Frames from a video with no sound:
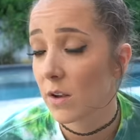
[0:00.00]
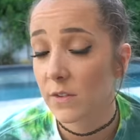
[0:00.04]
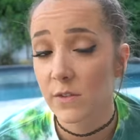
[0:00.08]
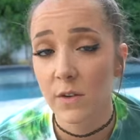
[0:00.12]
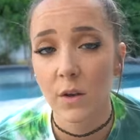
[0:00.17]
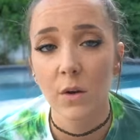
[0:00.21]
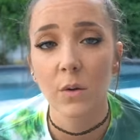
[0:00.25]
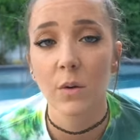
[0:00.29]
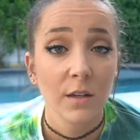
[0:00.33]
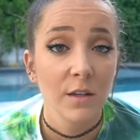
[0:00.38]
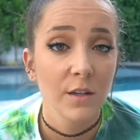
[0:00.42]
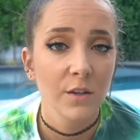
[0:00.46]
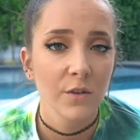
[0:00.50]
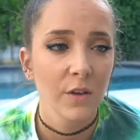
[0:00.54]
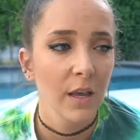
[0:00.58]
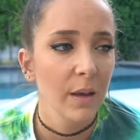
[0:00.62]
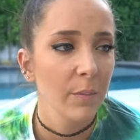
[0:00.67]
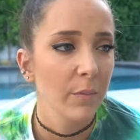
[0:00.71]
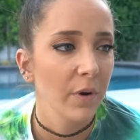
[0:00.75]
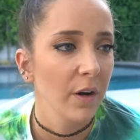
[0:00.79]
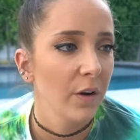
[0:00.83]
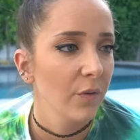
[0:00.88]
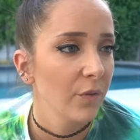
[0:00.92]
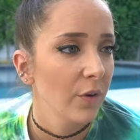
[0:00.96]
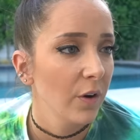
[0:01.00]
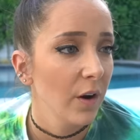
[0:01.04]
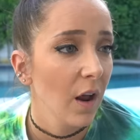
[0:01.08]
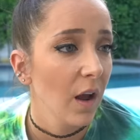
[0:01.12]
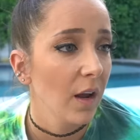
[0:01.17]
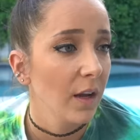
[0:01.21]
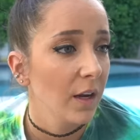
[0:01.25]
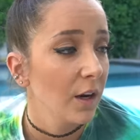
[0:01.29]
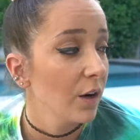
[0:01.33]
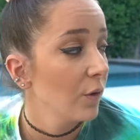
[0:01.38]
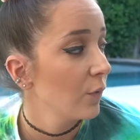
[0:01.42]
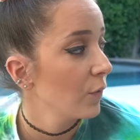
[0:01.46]
Also, disclaimer, if you're
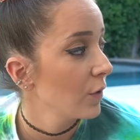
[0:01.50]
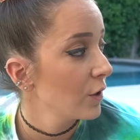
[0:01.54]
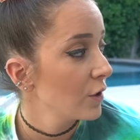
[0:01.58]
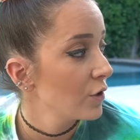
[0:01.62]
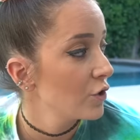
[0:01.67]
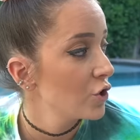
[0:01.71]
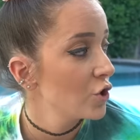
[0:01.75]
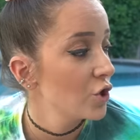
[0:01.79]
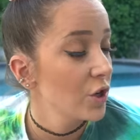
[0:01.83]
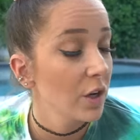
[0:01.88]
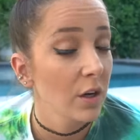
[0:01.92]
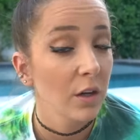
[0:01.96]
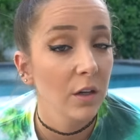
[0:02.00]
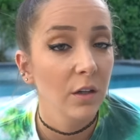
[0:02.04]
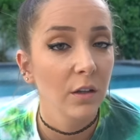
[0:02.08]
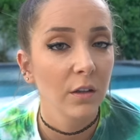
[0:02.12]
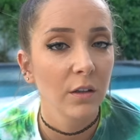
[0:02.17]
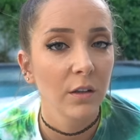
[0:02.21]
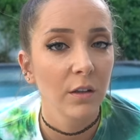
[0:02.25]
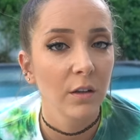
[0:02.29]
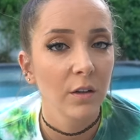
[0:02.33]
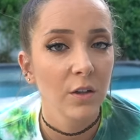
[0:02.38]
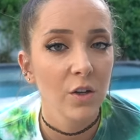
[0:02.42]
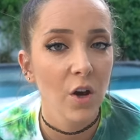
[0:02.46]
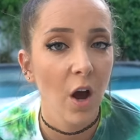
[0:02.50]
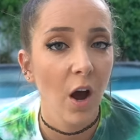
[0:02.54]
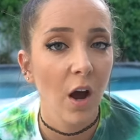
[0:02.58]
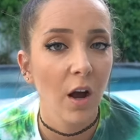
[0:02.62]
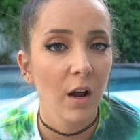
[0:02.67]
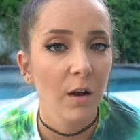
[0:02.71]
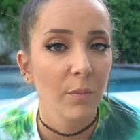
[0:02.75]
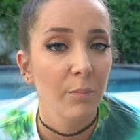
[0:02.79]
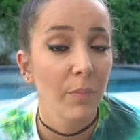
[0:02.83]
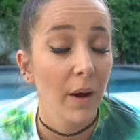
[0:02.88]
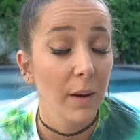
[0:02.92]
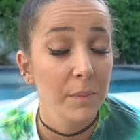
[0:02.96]
not here for chill
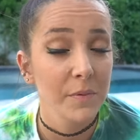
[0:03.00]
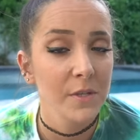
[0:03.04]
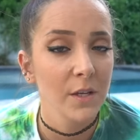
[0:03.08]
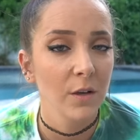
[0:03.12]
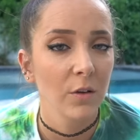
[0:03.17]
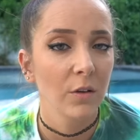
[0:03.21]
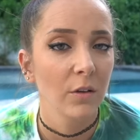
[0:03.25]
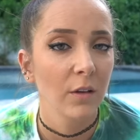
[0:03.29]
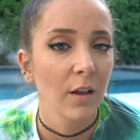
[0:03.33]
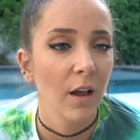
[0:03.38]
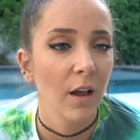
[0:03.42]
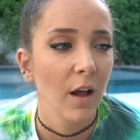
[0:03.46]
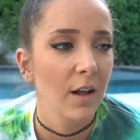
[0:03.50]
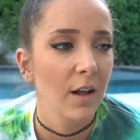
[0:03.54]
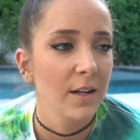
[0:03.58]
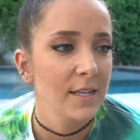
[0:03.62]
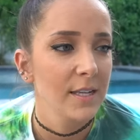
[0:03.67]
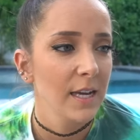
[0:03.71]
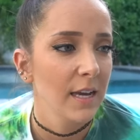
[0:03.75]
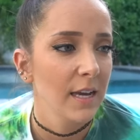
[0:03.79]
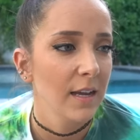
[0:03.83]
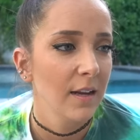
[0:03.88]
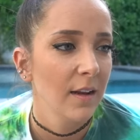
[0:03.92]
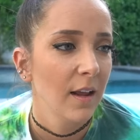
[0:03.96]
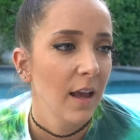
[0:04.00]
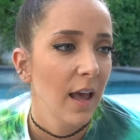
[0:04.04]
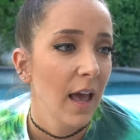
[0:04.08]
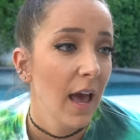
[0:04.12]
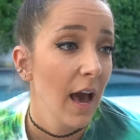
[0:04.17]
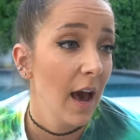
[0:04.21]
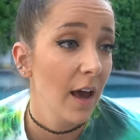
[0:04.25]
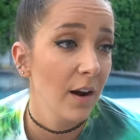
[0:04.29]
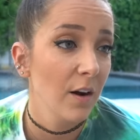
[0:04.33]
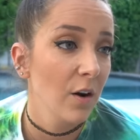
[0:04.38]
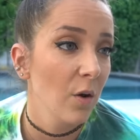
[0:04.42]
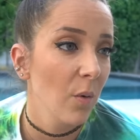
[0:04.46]
dog popsicle content,
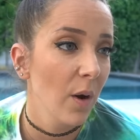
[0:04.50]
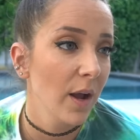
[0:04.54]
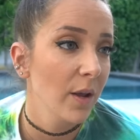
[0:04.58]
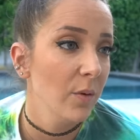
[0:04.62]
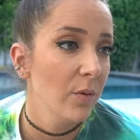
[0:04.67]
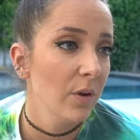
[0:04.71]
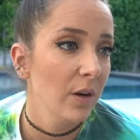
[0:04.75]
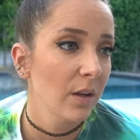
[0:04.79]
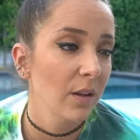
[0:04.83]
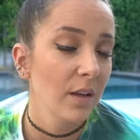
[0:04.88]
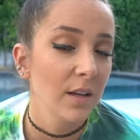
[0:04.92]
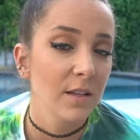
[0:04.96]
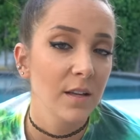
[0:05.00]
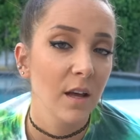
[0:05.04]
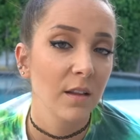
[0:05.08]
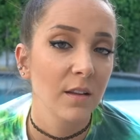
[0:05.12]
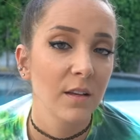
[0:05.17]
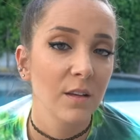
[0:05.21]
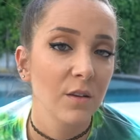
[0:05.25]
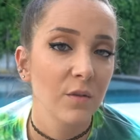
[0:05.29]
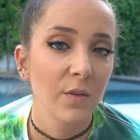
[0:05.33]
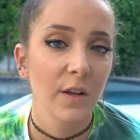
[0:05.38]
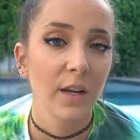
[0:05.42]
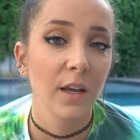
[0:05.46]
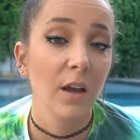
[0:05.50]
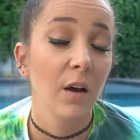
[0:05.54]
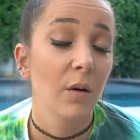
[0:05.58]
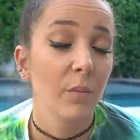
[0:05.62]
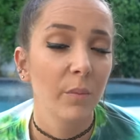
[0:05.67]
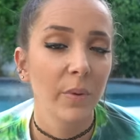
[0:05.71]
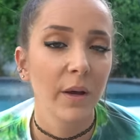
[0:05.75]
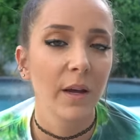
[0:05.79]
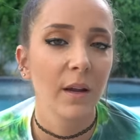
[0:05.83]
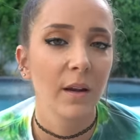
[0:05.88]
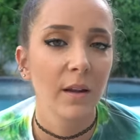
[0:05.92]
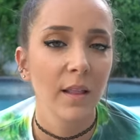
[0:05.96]
I don't know why you would have clicked on this video,
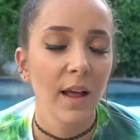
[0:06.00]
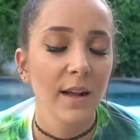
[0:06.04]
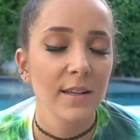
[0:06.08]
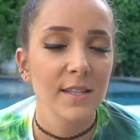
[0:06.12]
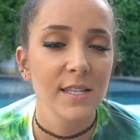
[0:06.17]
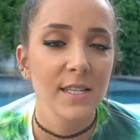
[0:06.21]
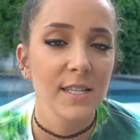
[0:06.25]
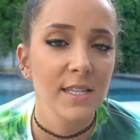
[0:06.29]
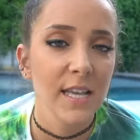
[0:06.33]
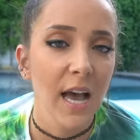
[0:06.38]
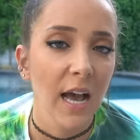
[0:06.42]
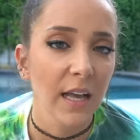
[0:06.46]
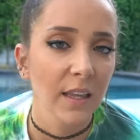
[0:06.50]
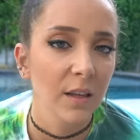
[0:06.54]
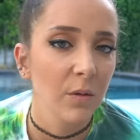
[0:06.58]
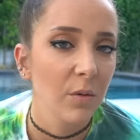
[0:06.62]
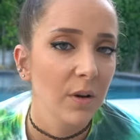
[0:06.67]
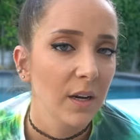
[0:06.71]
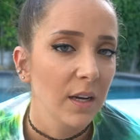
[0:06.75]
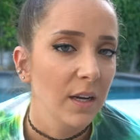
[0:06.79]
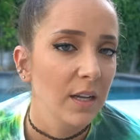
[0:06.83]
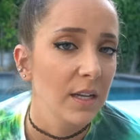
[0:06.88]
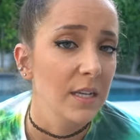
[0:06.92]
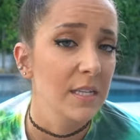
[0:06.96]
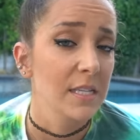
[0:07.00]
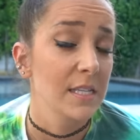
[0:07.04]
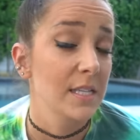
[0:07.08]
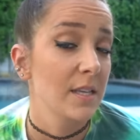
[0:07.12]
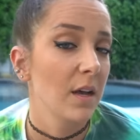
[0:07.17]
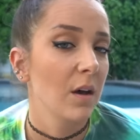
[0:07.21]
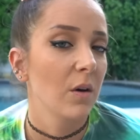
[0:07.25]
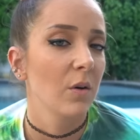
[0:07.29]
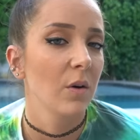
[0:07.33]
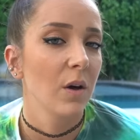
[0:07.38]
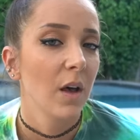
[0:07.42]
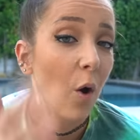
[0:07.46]
but that's exactly what it is
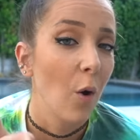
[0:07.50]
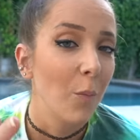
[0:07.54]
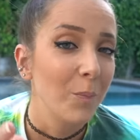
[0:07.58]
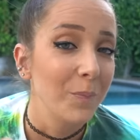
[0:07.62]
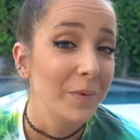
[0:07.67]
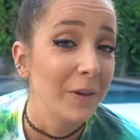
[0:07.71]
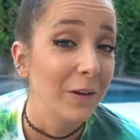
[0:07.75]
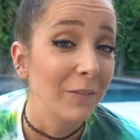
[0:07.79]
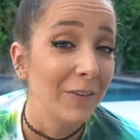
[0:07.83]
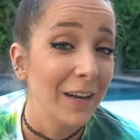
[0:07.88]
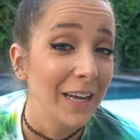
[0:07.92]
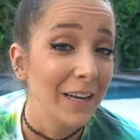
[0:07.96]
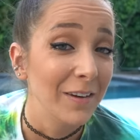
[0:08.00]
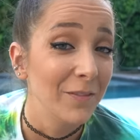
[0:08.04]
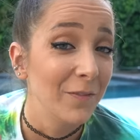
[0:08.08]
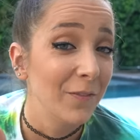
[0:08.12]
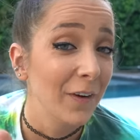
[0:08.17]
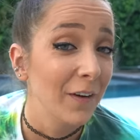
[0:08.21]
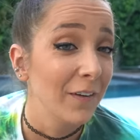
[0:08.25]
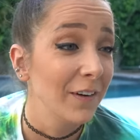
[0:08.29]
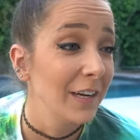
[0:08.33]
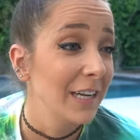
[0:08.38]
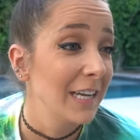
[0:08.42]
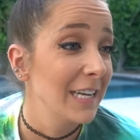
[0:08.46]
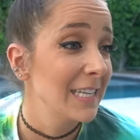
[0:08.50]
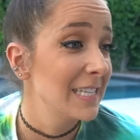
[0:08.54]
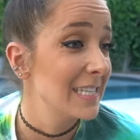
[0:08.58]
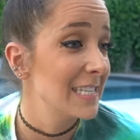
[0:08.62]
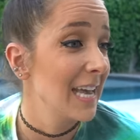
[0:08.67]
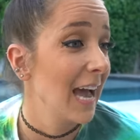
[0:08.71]
though. Hope you're in for a good